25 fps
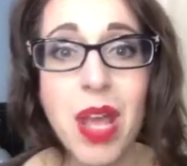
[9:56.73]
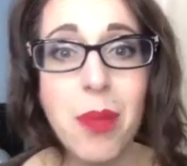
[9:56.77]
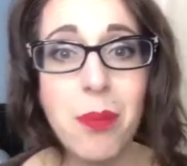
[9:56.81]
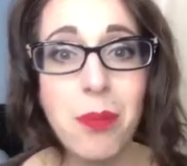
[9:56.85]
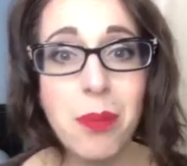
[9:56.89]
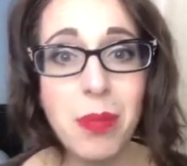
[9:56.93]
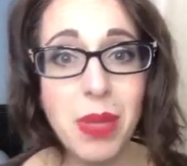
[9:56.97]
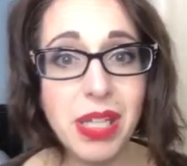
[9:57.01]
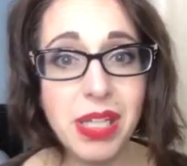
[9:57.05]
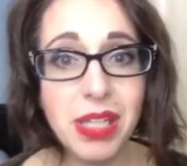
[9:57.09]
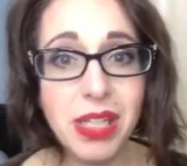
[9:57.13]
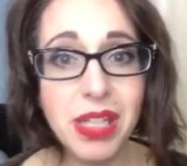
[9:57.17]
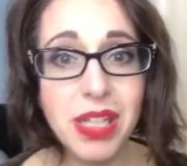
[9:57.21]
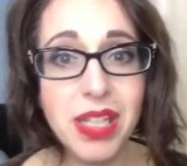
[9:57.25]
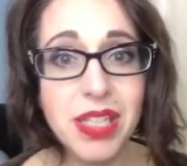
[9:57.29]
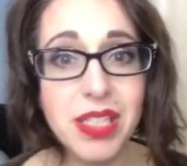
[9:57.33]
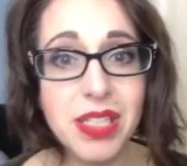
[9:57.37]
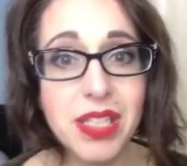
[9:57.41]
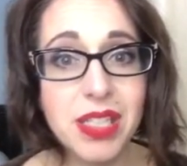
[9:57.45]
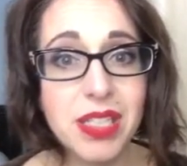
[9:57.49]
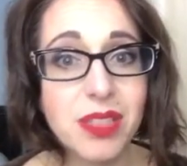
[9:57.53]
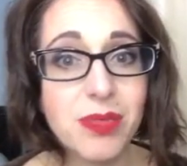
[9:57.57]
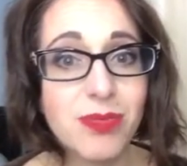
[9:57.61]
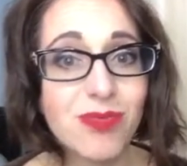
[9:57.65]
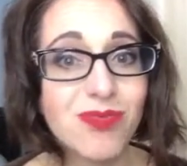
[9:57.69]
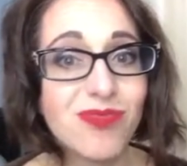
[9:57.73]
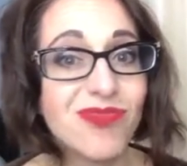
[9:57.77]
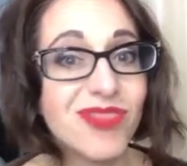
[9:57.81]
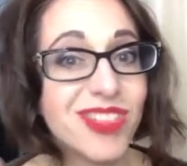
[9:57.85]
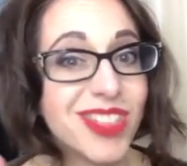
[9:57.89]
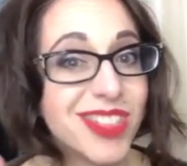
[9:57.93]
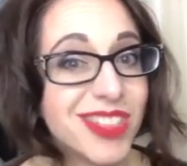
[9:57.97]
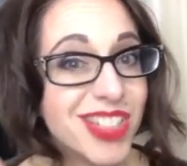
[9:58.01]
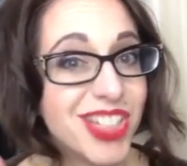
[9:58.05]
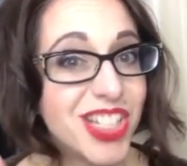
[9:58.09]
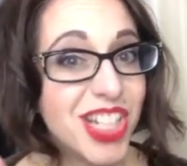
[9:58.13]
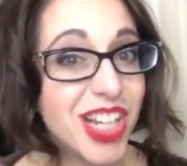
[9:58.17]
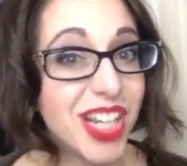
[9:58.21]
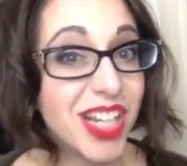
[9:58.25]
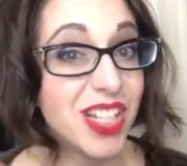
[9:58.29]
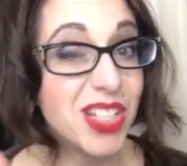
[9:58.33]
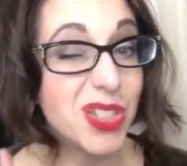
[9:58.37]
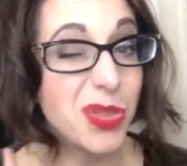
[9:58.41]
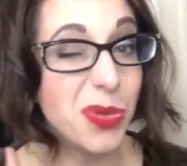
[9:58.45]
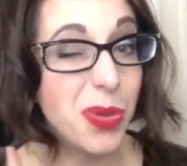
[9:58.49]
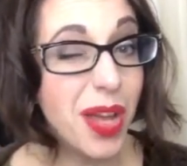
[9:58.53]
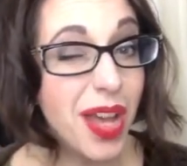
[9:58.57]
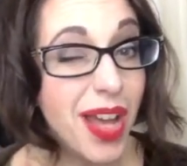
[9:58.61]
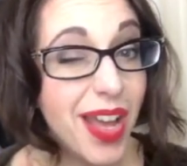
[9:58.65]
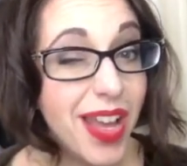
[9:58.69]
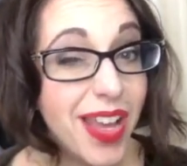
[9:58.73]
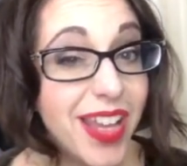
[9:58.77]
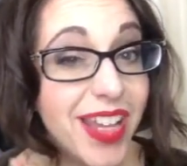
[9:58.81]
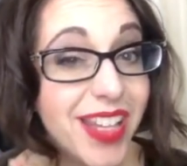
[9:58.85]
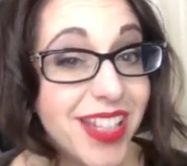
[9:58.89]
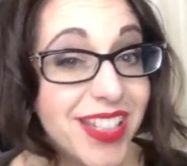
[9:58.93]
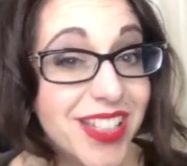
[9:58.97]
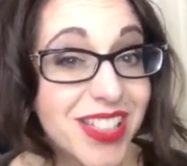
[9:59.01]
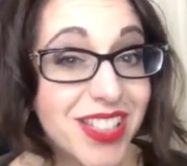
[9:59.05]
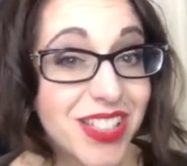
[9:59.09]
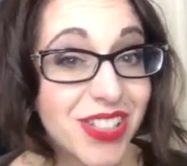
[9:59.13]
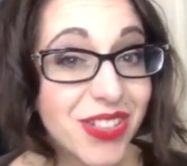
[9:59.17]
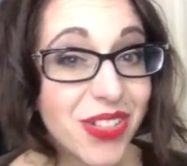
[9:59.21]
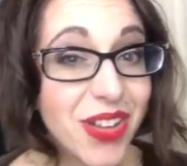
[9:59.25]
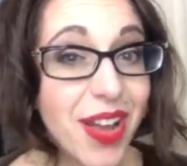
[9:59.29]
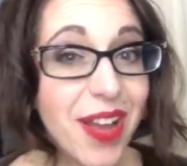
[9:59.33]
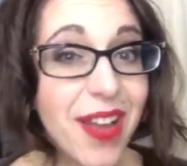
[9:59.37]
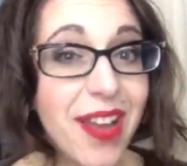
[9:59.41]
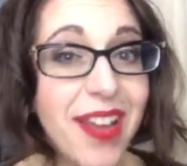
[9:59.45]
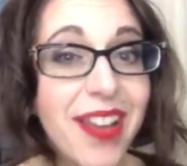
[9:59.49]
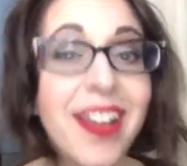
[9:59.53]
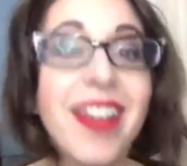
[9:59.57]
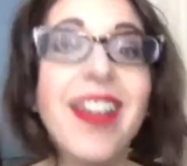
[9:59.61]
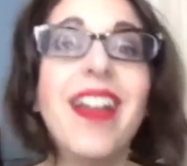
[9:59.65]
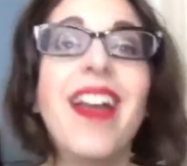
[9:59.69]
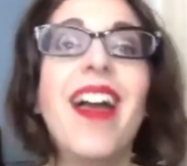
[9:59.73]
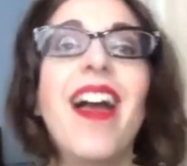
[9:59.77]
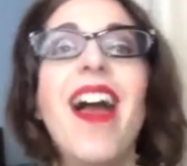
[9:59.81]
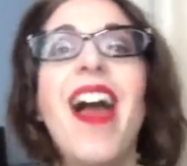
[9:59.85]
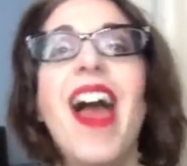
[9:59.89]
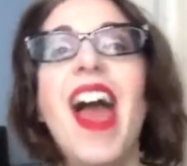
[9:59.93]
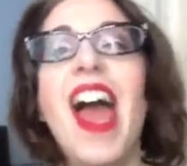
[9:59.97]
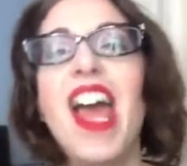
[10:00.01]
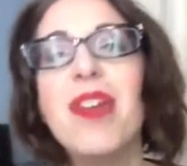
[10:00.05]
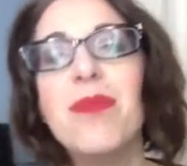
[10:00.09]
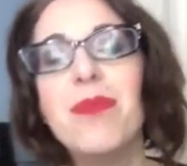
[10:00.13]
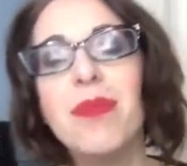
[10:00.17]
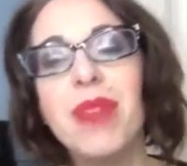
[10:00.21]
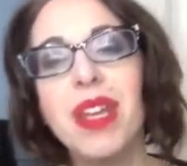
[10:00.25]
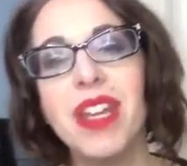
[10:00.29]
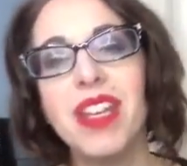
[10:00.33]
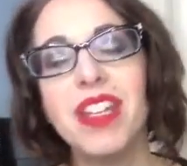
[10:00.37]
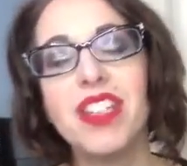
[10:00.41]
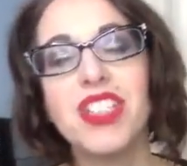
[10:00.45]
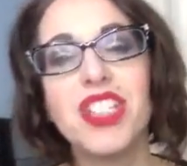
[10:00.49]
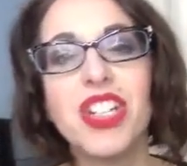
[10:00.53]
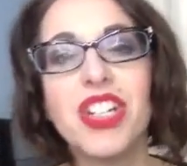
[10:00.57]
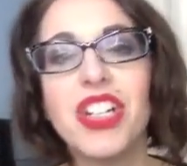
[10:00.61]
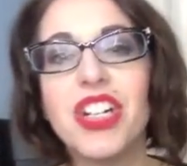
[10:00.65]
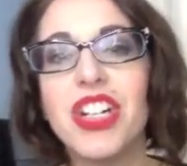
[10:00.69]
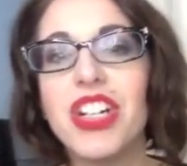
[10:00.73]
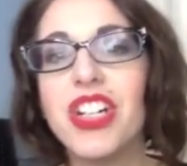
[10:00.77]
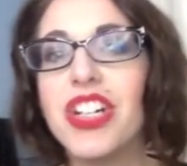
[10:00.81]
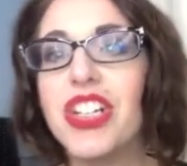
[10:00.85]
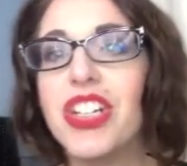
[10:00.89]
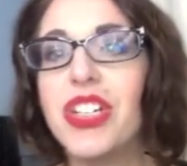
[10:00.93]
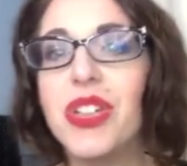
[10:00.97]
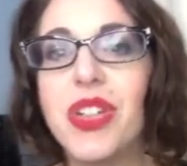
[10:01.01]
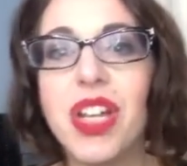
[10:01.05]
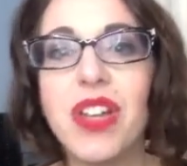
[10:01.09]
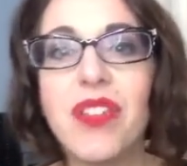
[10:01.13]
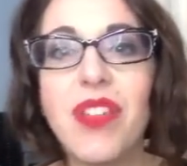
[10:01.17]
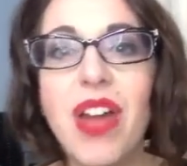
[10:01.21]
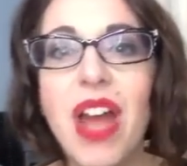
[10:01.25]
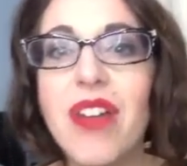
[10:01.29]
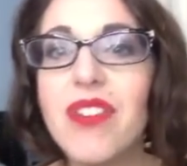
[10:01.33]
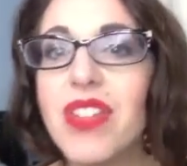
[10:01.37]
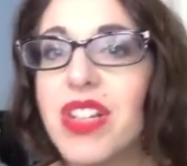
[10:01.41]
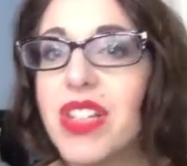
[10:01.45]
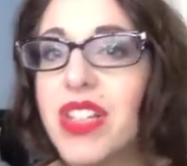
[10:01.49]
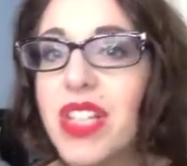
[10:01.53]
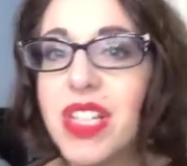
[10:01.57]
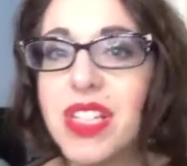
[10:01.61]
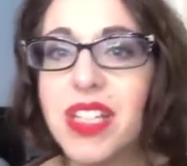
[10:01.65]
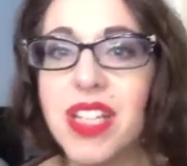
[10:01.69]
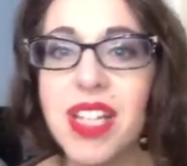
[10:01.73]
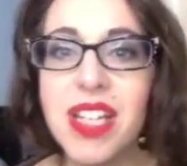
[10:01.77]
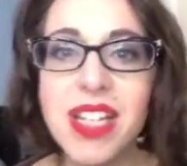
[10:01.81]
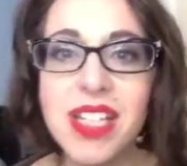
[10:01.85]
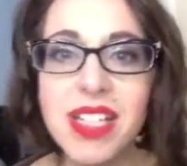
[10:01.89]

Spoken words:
Make a list, check it twice, okay? And make sure you give everything that